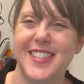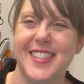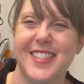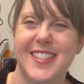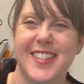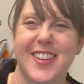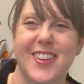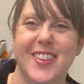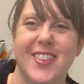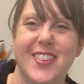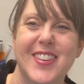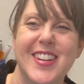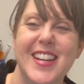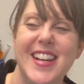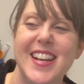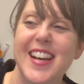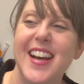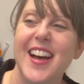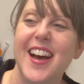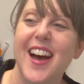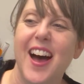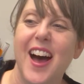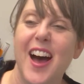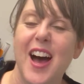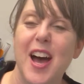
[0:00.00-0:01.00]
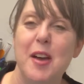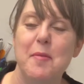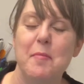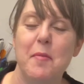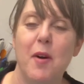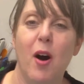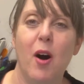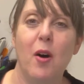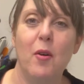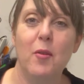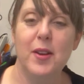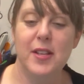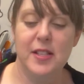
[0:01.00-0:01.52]
So I'm
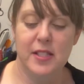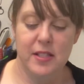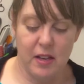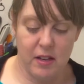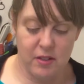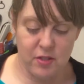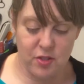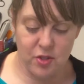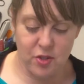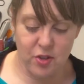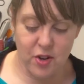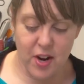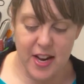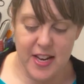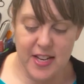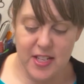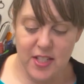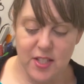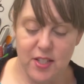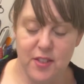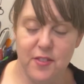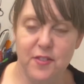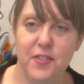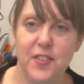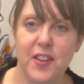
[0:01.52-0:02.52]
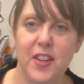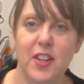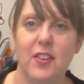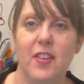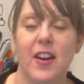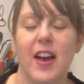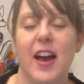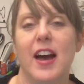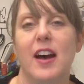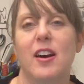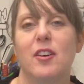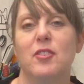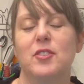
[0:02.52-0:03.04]
always trying to figure
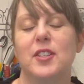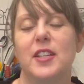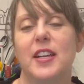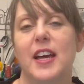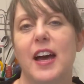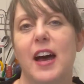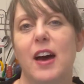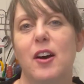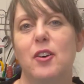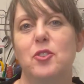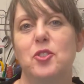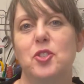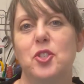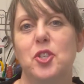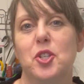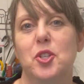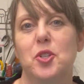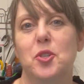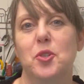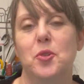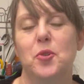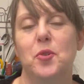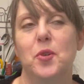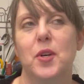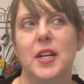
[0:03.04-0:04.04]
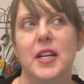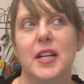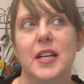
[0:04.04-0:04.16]
out how to